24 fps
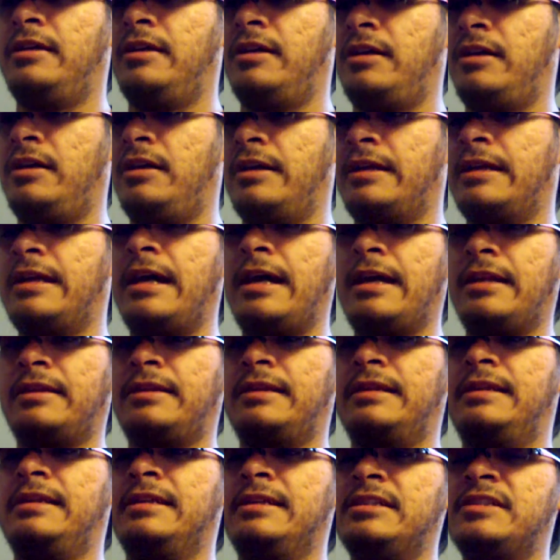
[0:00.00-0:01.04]
I got
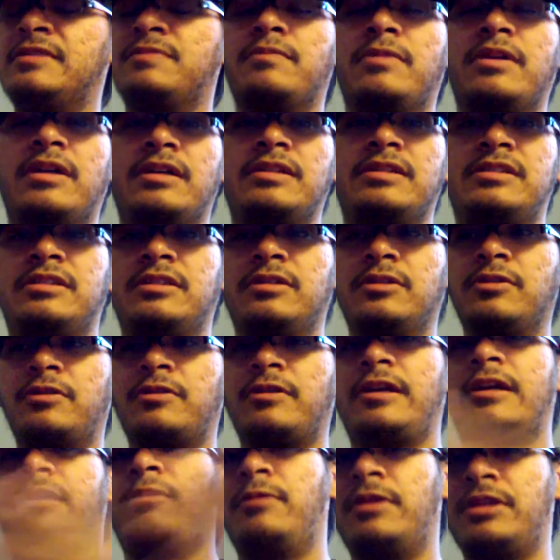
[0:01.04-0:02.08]
this month's Loot
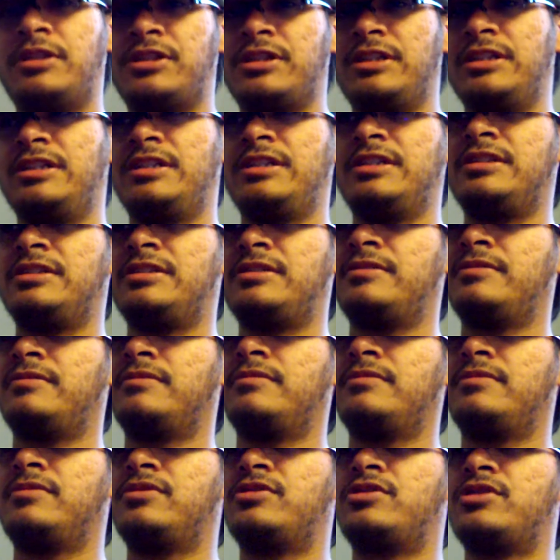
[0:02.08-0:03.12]
Crate, which is
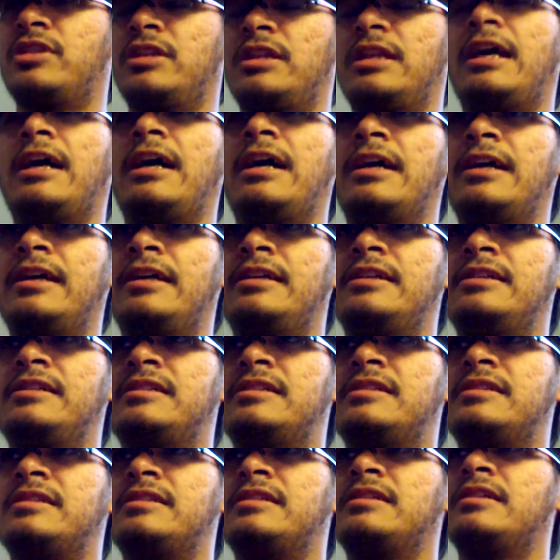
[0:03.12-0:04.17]

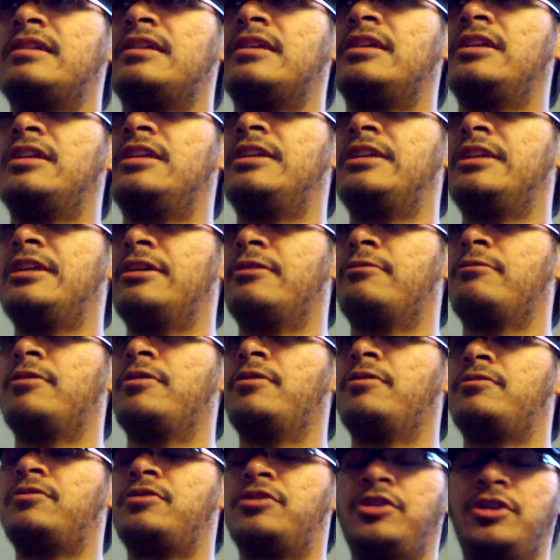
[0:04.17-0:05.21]
July's
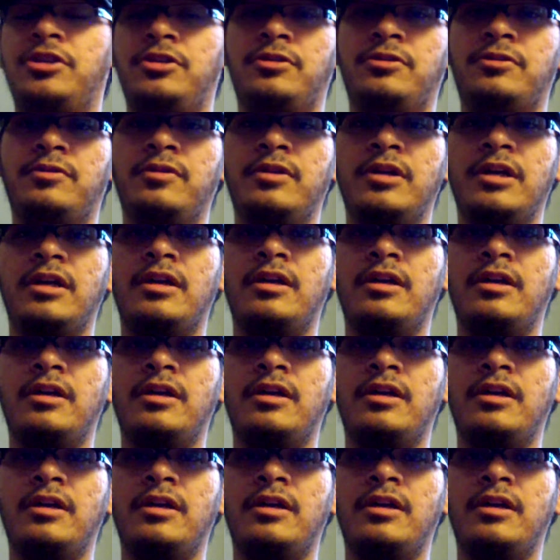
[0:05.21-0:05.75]
Hero 2.